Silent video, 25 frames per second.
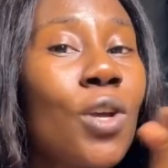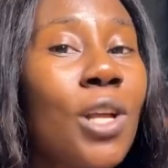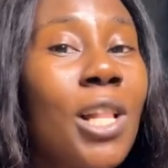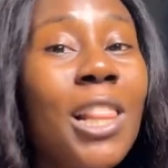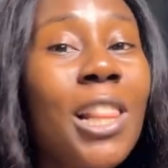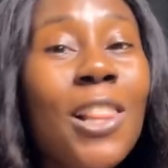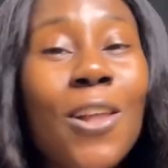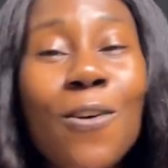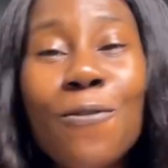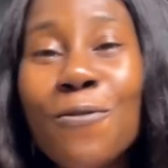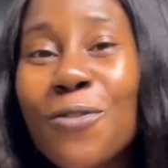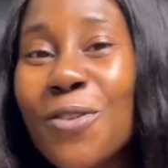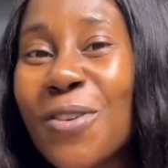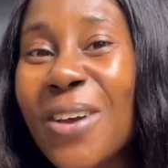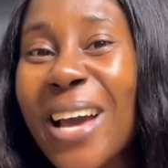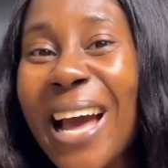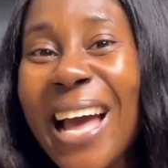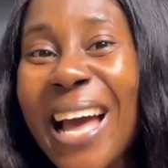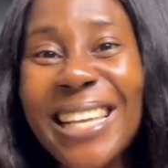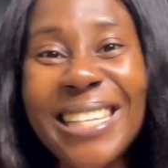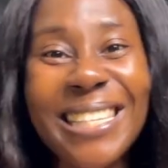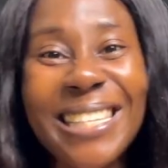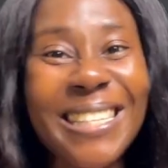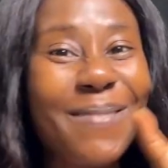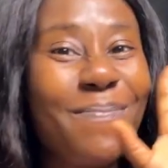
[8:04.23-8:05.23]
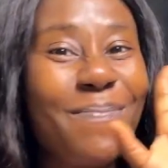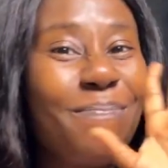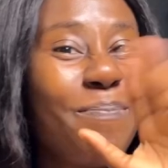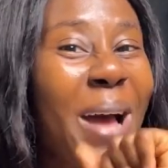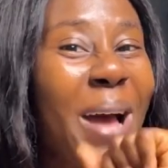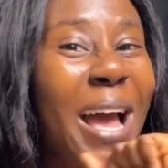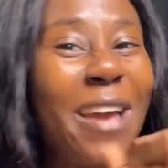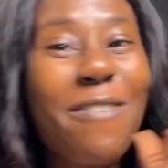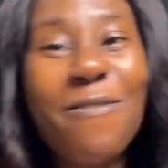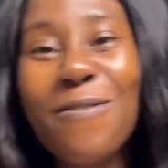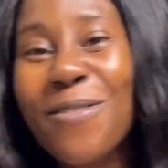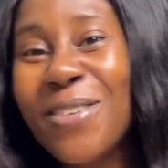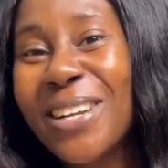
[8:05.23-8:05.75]
love you guys.
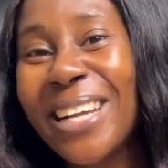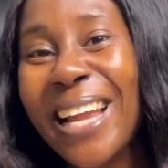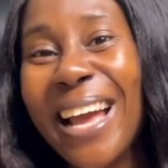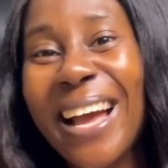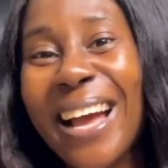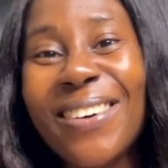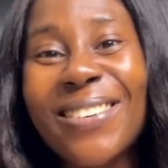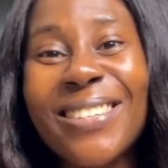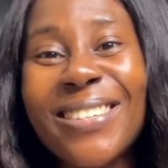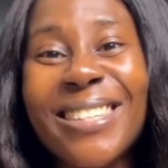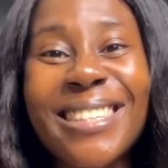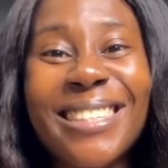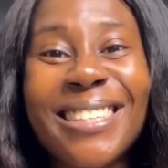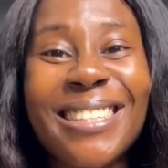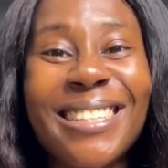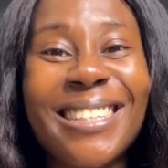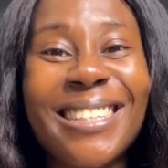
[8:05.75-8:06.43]
Bye for now.